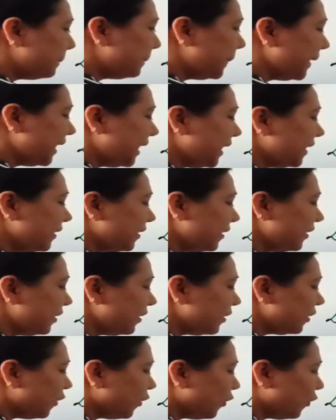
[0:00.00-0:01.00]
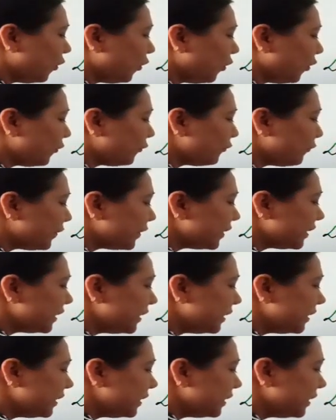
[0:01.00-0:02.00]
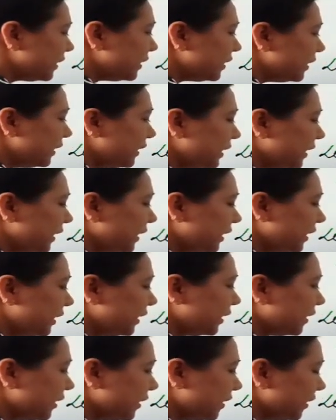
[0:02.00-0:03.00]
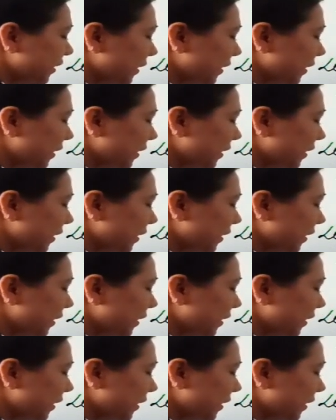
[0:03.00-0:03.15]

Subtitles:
pair of linear